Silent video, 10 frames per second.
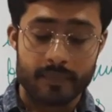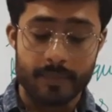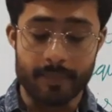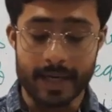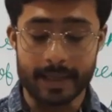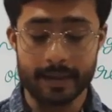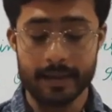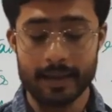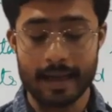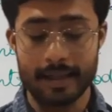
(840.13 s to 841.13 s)

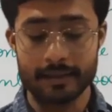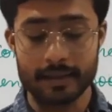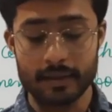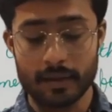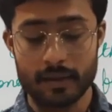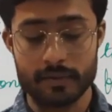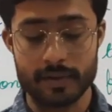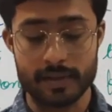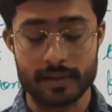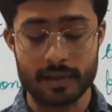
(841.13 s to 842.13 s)
Maintaining a healthy nerve
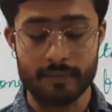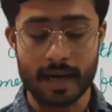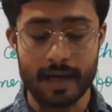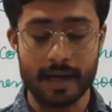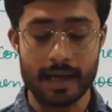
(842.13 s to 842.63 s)
system and